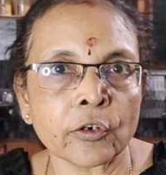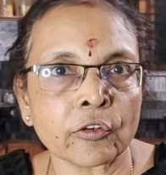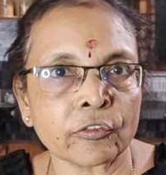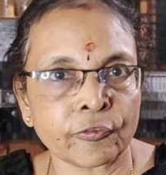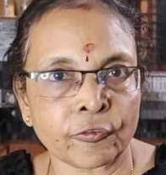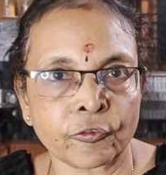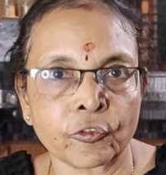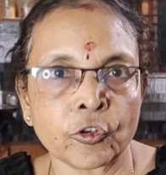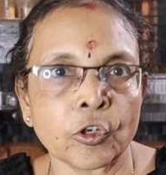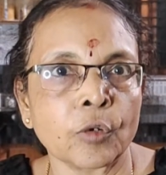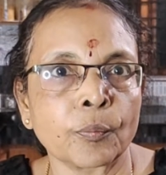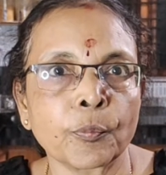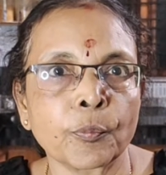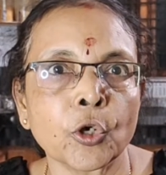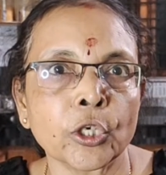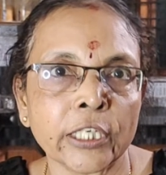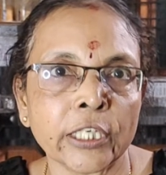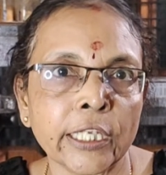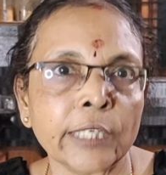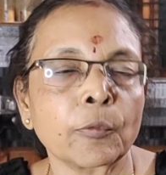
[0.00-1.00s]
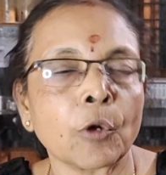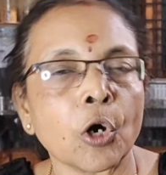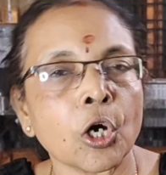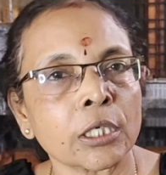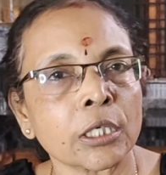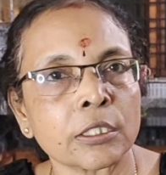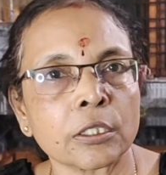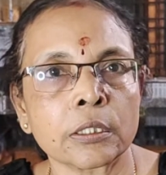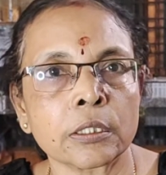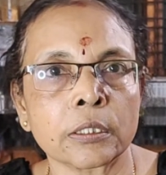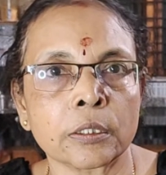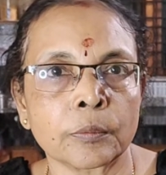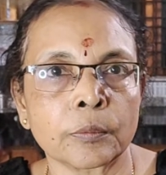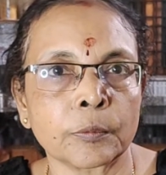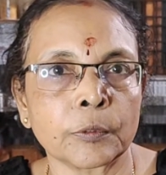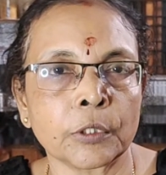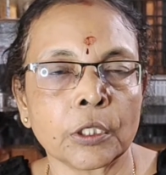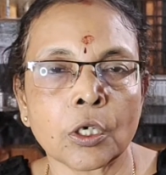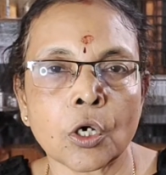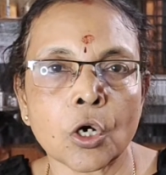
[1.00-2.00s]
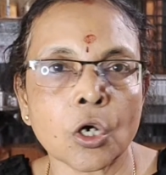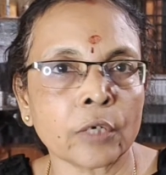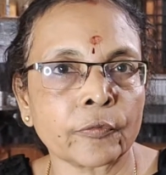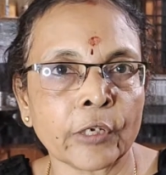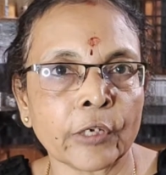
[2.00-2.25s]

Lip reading: of ponni, or